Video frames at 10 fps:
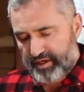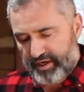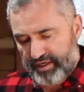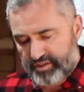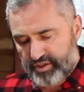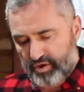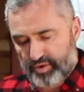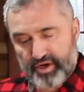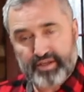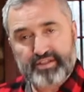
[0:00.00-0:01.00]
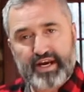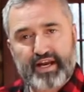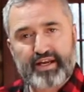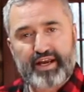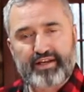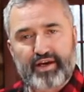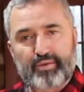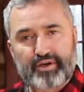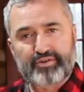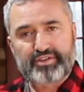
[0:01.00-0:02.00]
And so it's that end that
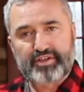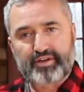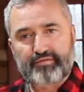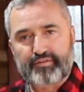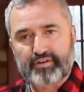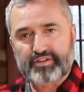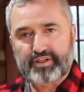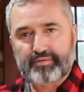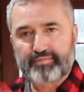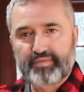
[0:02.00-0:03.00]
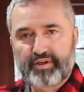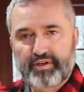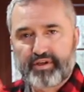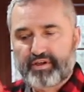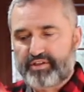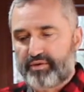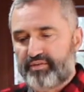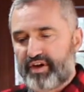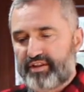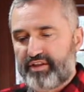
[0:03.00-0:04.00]
we're interested in firstly. So
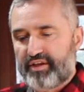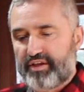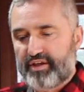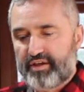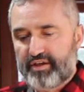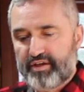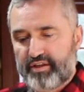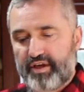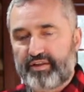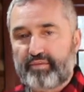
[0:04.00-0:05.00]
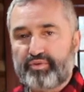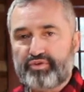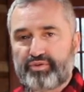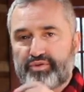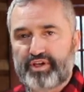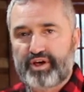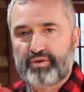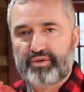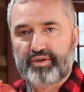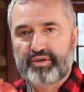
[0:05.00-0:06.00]
we've got the end that protrudes
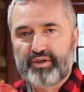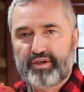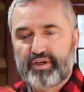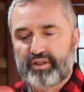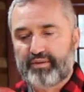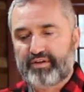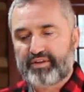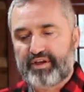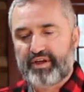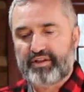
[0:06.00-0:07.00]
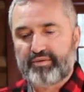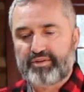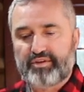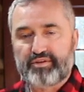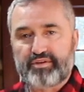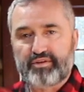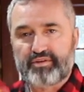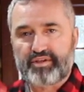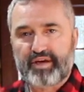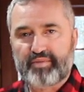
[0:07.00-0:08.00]
out, and then you've got the end that was used to
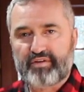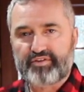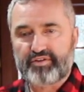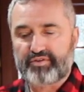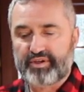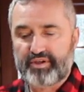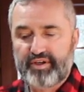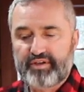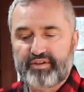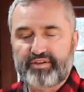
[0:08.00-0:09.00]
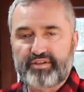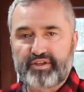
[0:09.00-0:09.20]
snap off the tree. This is